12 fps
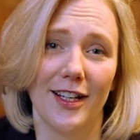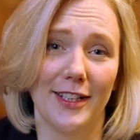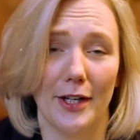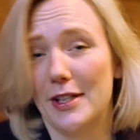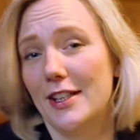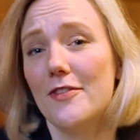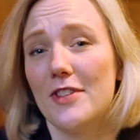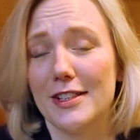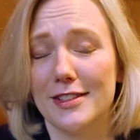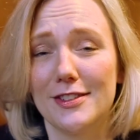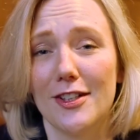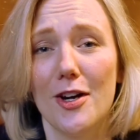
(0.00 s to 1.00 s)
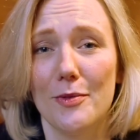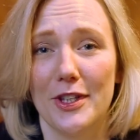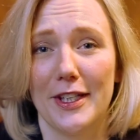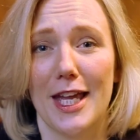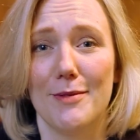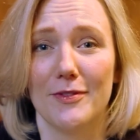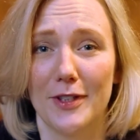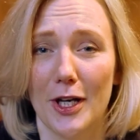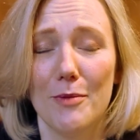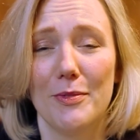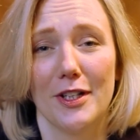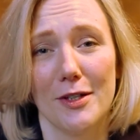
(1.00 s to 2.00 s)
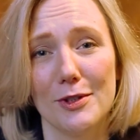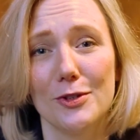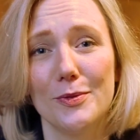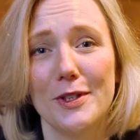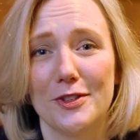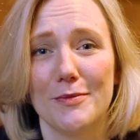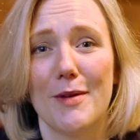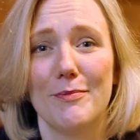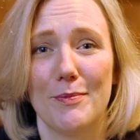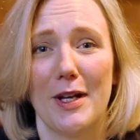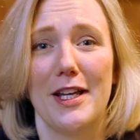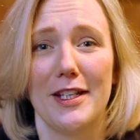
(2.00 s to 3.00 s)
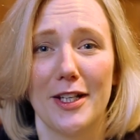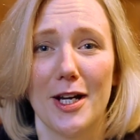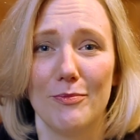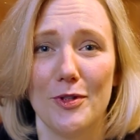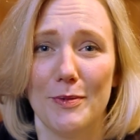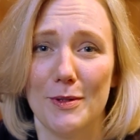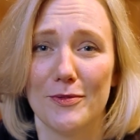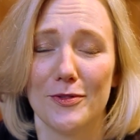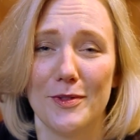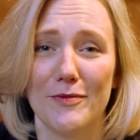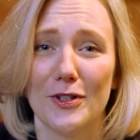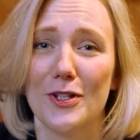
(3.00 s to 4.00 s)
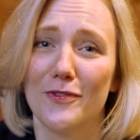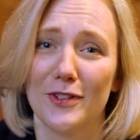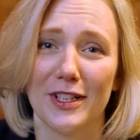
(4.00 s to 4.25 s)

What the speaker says: Now, I'd love that to start with a game of Cub, and I will always remember playing Cub with people from Involve,